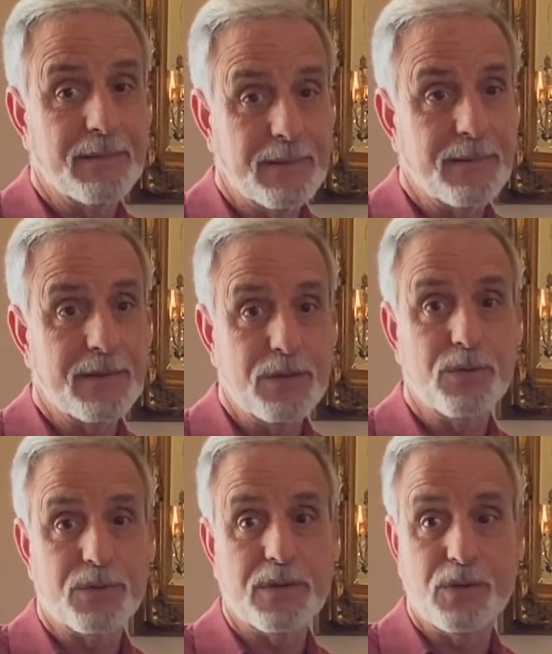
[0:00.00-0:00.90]

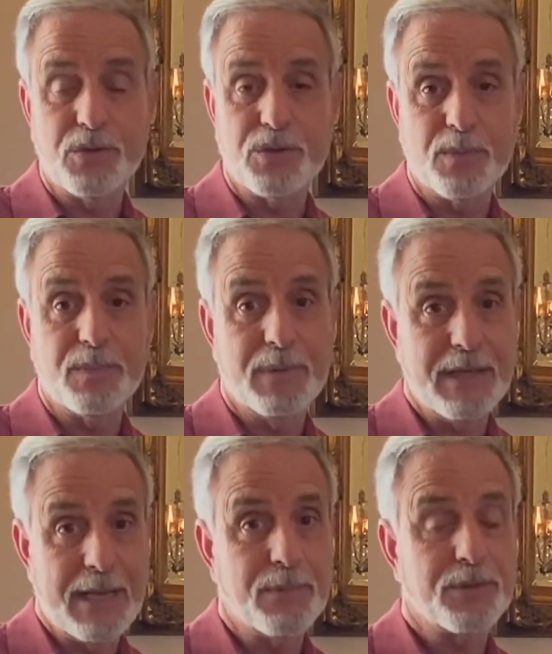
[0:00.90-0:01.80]
you should
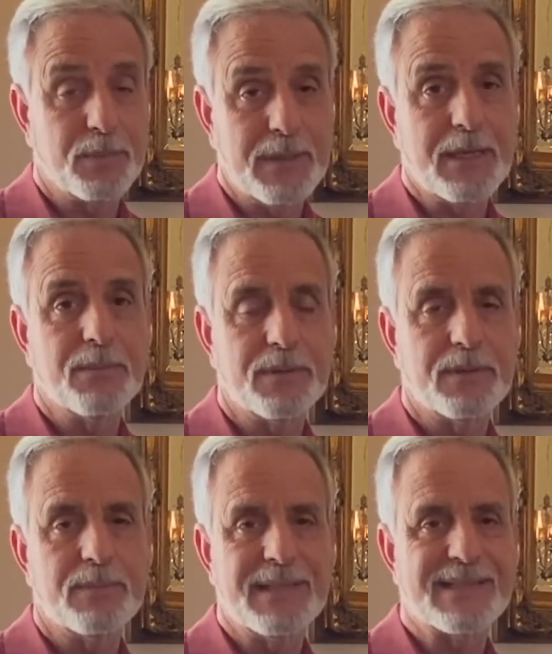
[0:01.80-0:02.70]
be able to
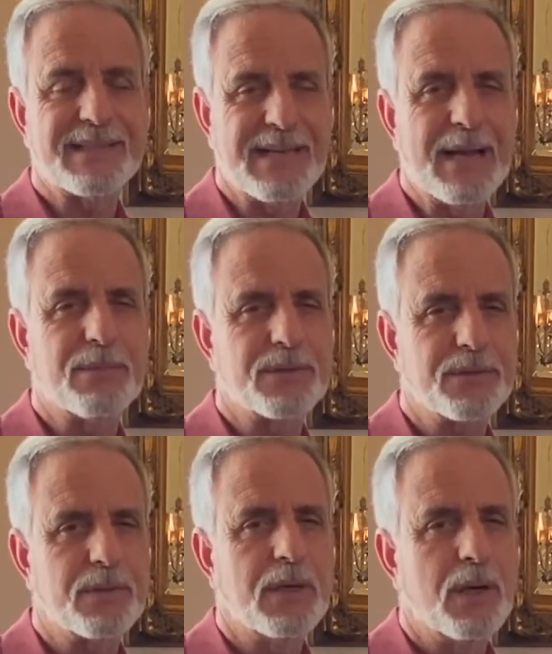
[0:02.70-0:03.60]
be
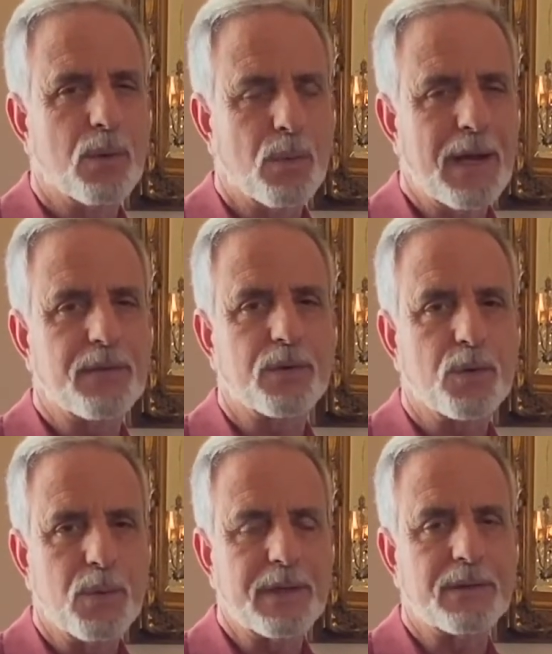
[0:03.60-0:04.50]
established rather
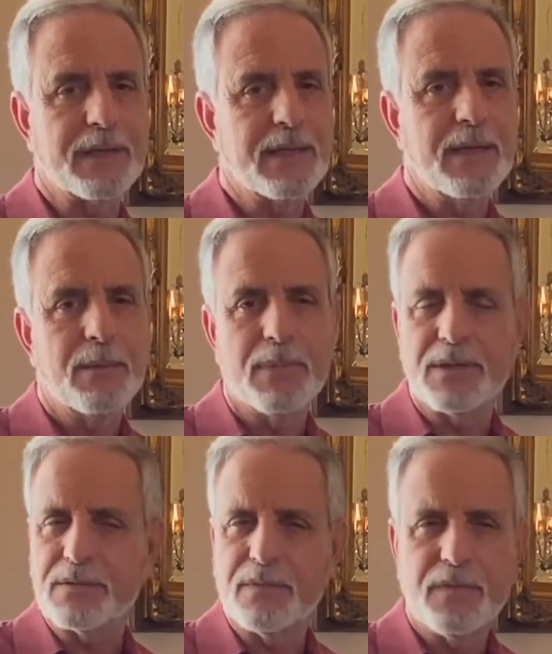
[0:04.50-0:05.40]
quickly, but
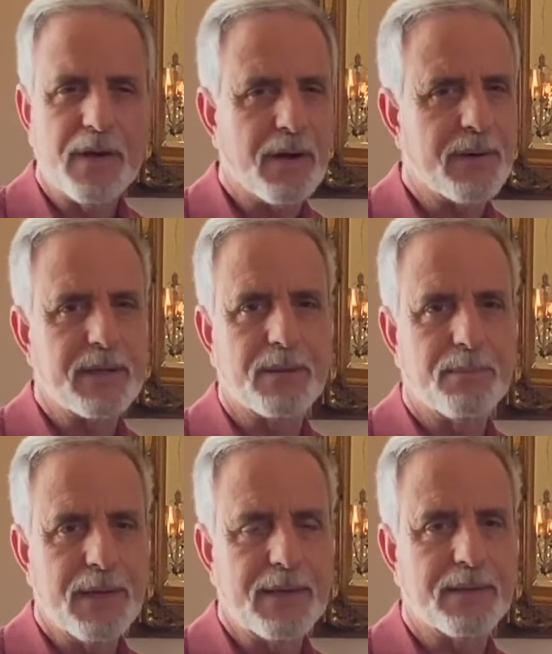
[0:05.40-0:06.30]
it's very
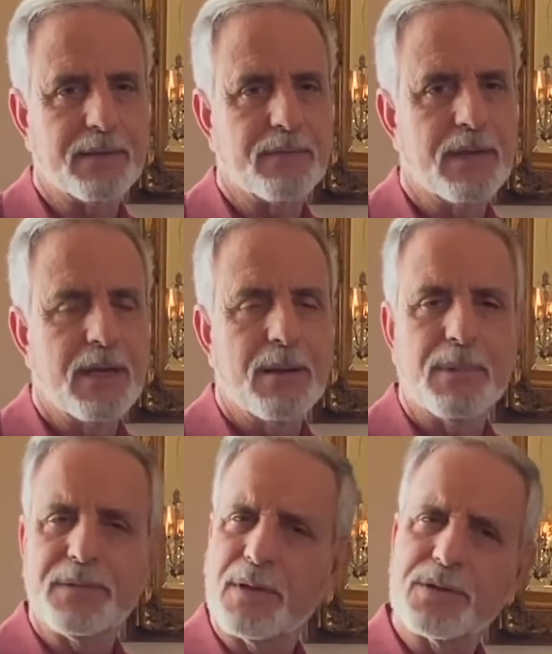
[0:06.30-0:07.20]
competitive.
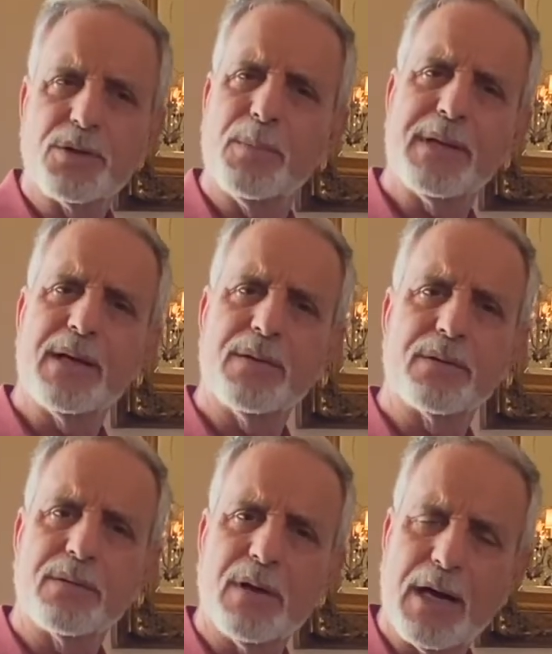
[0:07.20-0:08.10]
But there are so many
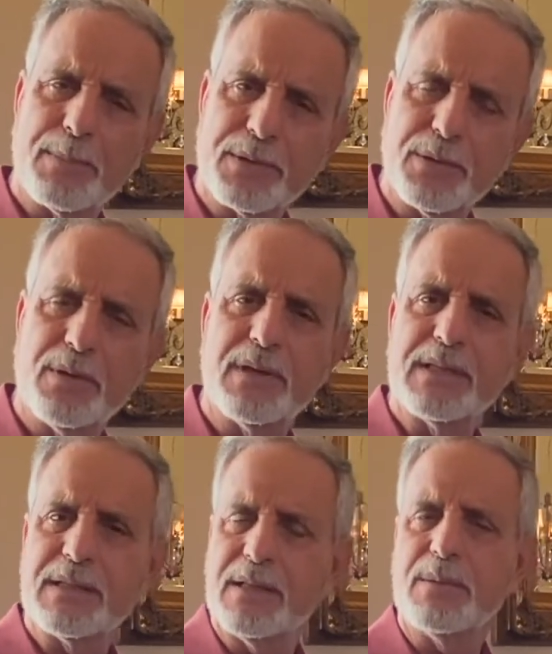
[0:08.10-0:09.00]
other
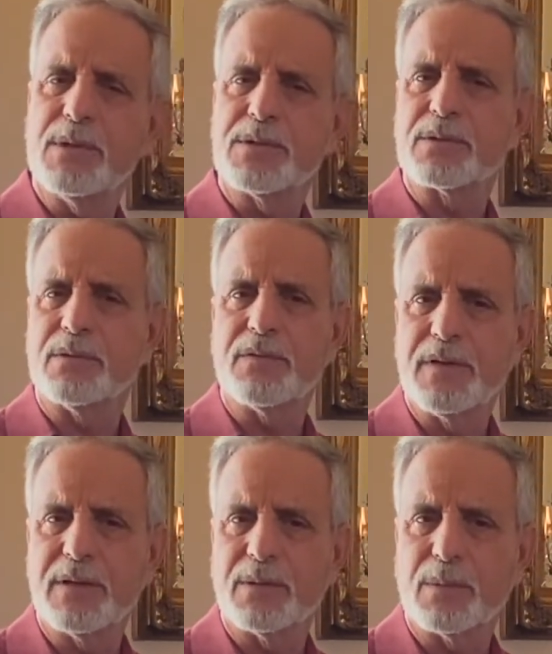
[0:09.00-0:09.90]
opportunities in the musical
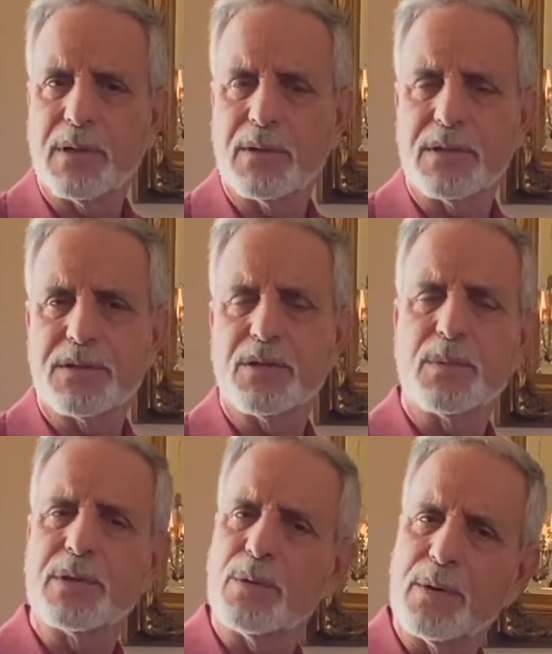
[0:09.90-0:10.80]
field, whether it's in the
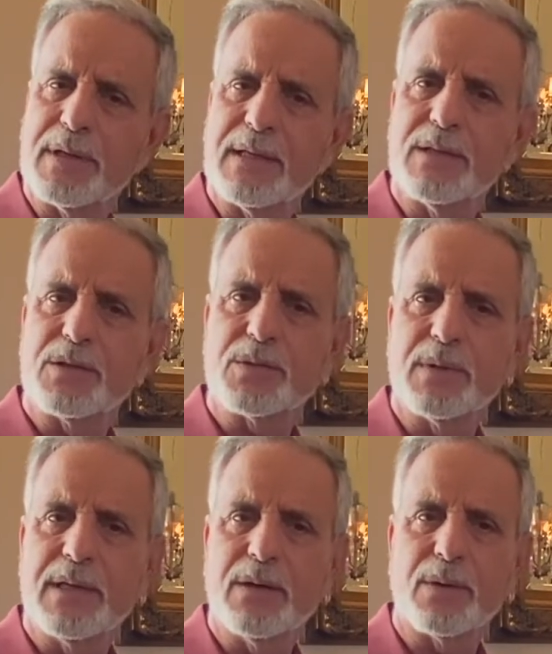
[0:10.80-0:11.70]
recording
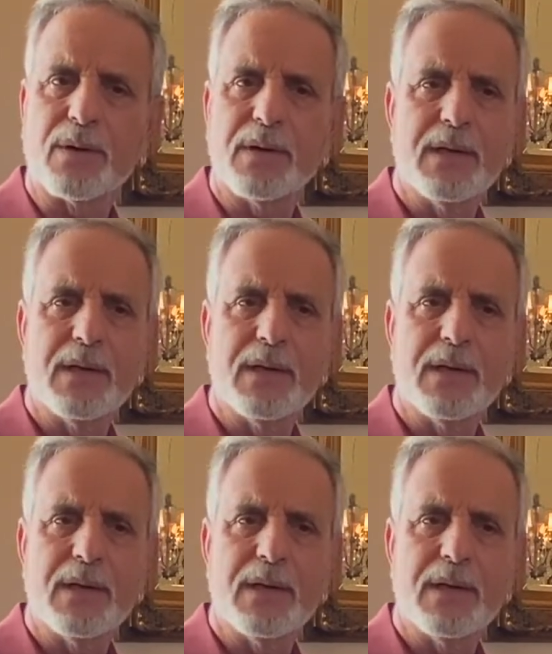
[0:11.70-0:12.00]
industry or